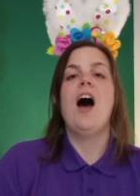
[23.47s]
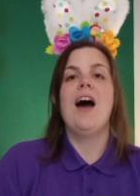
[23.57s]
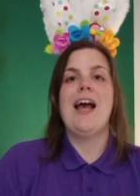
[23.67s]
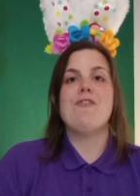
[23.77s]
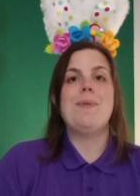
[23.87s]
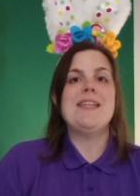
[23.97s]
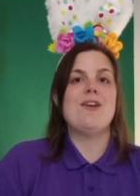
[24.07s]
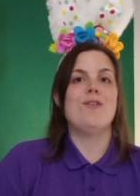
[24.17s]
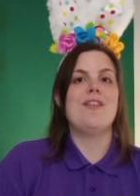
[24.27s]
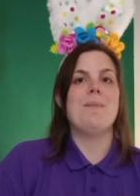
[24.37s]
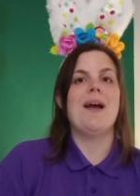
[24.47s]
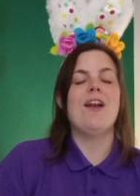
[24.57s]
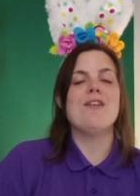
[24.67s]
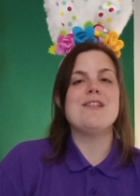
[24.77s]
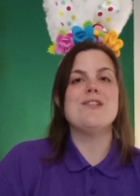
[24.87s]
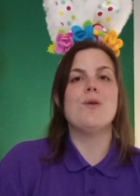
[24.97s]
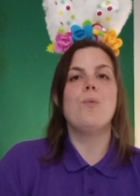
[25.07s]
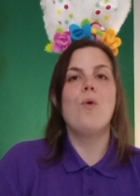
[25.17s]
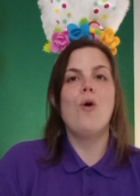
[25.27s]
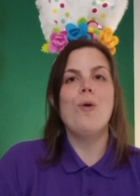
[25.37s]
I have been told that my classes are
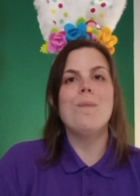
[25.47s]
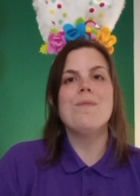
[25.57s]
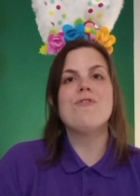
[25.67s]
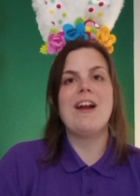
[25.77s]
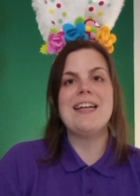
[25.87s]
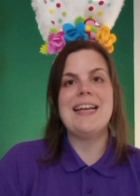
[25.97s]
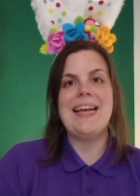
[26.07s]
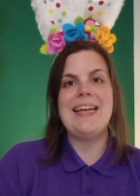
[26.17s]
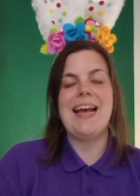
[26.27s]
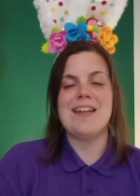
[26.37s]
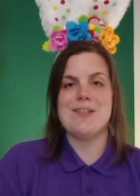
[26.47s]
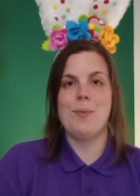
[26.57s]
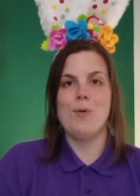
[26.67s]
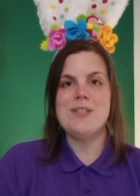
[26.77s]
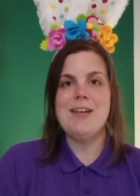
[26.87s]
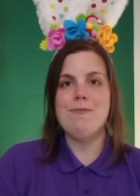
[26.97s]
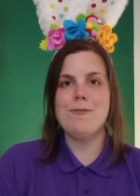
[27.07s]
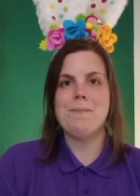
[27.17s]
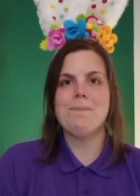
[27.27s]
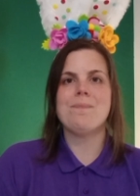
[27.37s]
warm, friendly, and supportive.
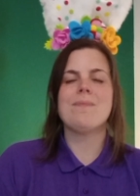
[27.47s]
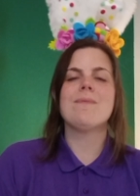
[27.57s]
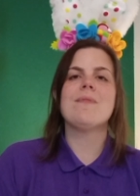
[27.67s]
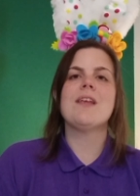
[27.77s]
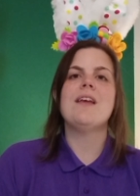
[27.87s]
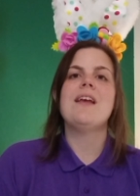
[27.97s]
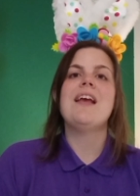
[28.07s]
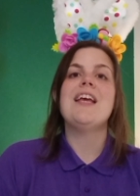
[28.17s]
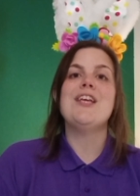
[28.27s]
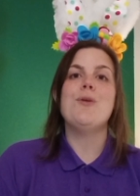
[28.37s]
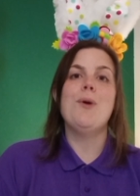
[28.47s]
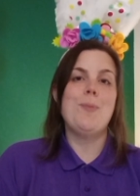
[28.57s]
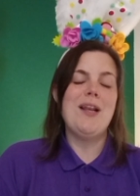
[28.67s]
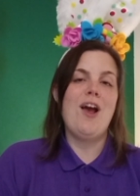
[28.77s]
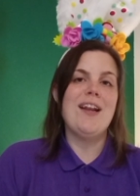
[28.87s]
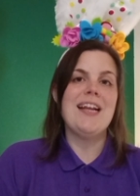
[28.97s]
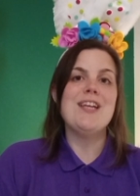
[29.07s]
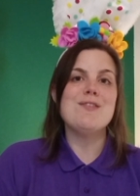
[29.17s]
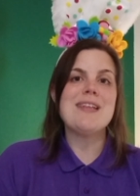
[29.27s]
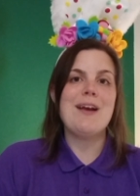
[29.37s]
You will be learning a
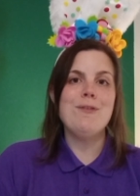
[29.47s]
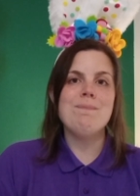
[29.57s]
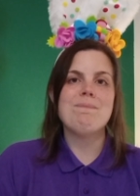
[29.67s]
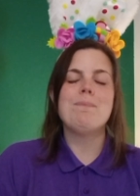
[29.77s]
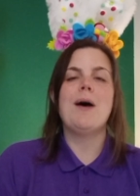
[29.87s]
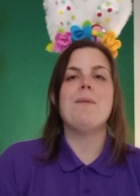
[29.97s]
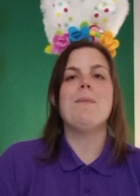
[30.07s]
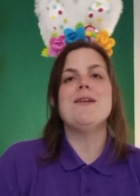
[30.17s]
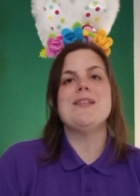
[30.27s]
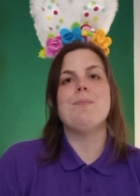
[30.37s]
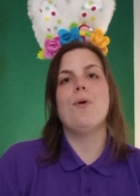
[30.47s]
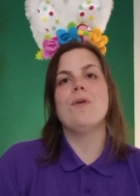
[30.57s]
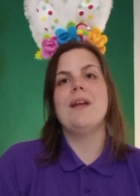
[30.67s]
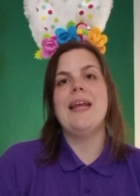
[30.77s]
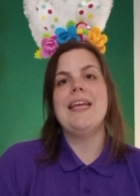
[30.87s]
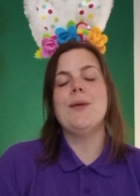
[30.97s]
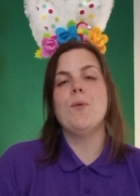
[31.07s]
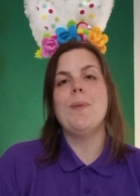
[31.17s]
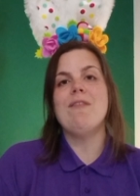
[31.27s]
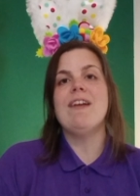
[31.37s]
new skill but most importantly, you
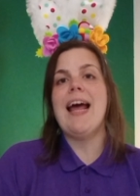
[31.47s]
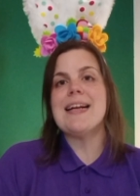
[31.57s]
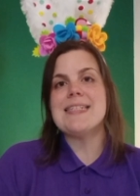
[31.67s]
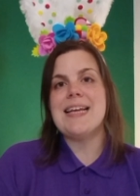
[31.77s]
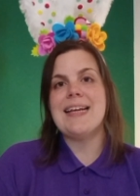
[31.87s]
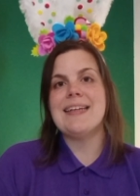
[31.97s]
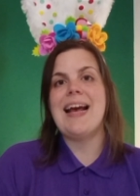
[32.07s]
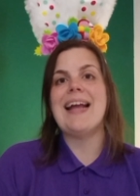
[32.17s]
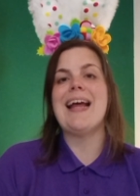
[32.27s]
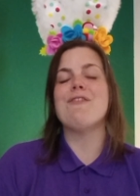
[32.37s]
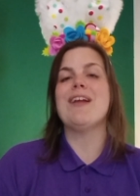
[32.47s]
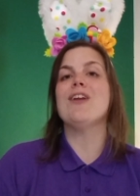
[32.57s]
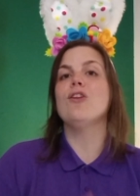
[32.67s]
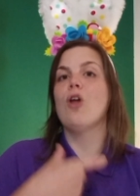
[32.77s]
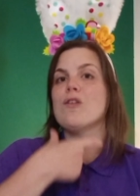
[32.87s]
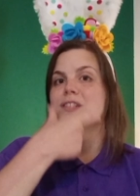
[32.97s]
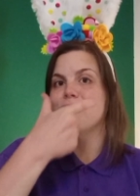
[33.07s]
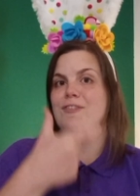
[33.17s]
will be relaxing and having lots